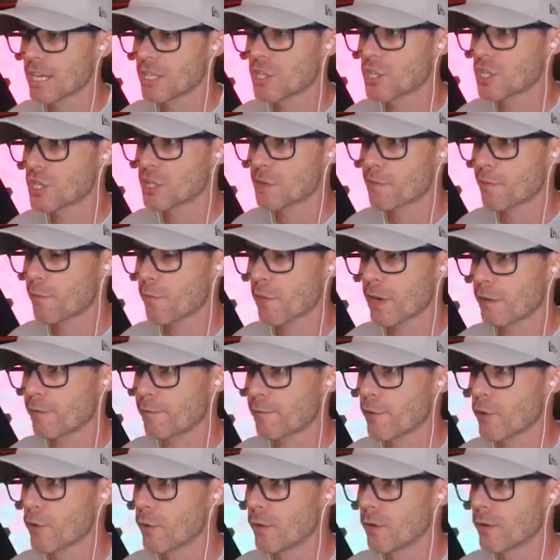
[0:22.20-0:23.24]
It's just free
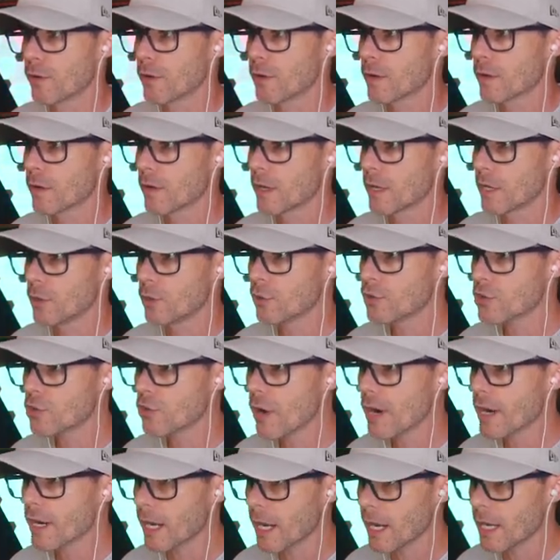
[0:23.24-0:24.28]
food. Are you
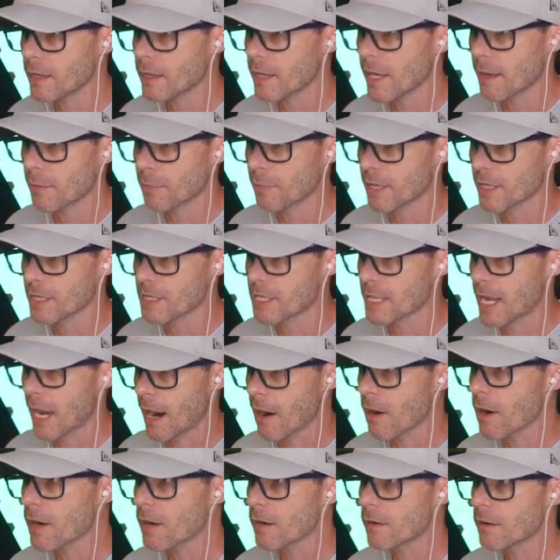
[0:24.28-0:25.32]
trying to eat that blessed
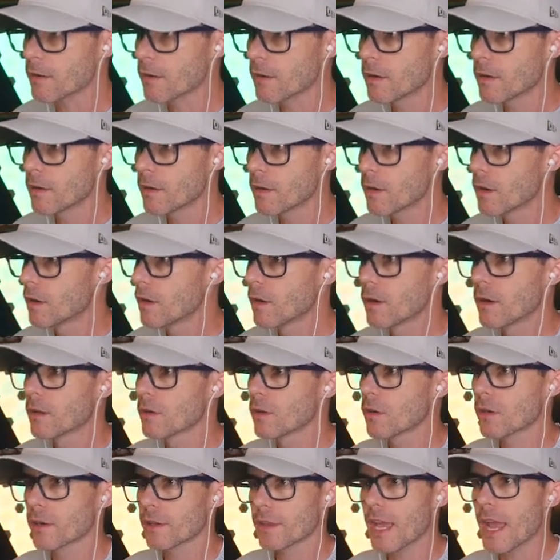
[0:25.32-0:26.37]
carrot?
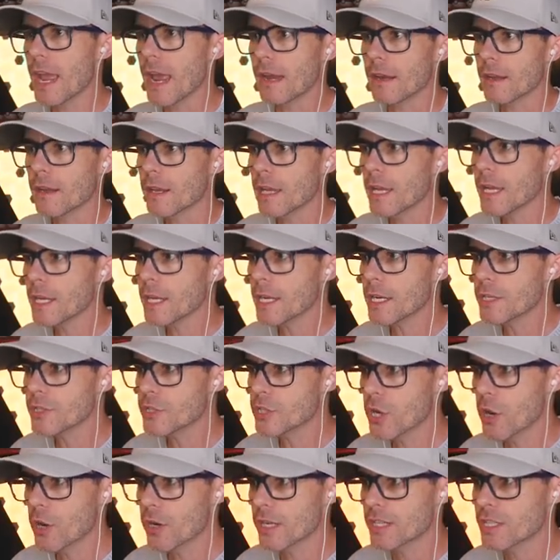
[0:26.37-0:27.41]
Look at that! He didn't
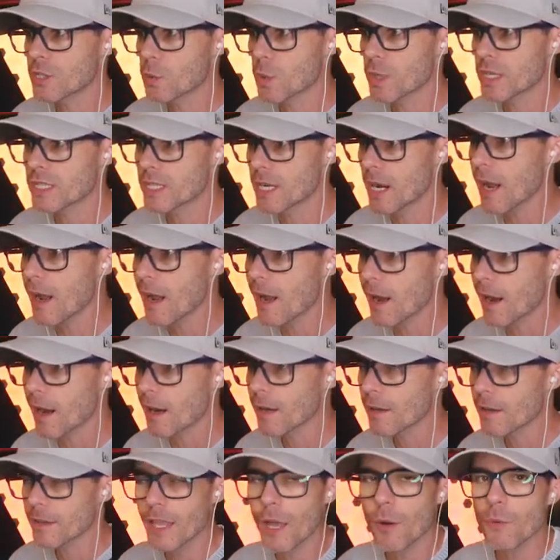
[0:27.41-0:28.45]
turn into a
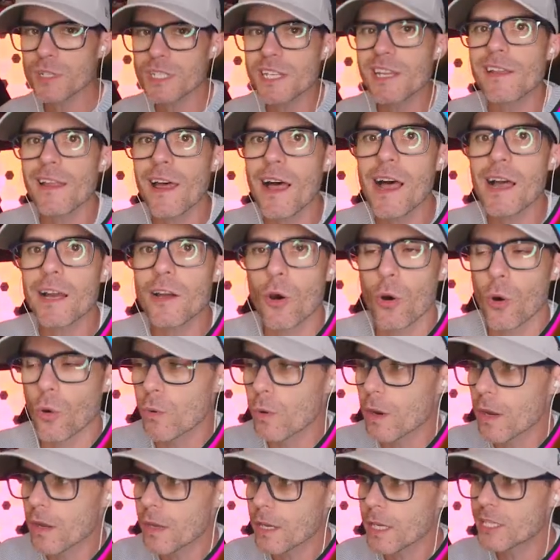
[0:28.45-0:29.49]
tar, that was a Largo.
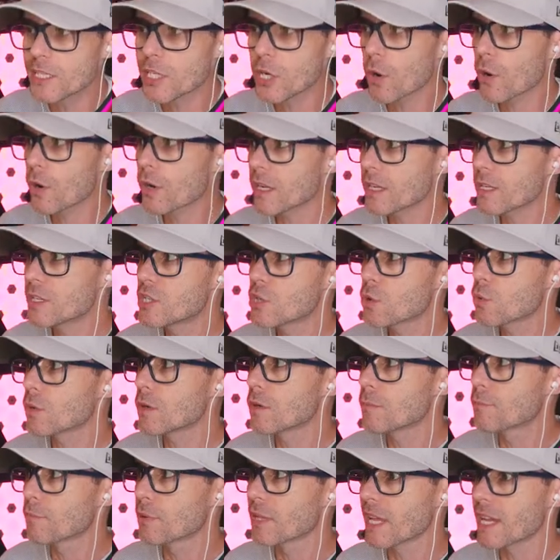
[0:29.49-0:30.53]
He turned into
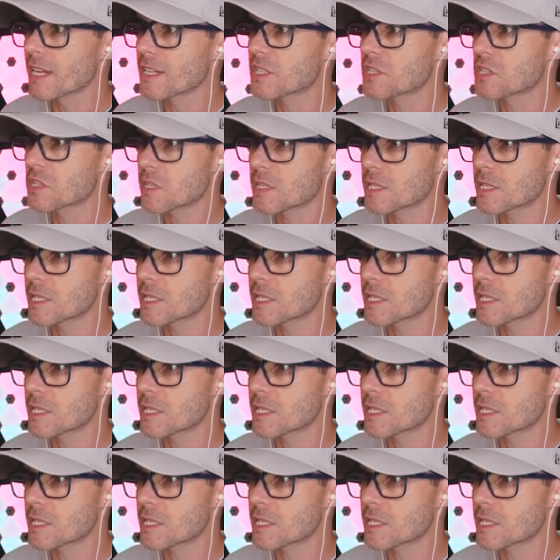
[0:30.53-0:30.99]
a blessed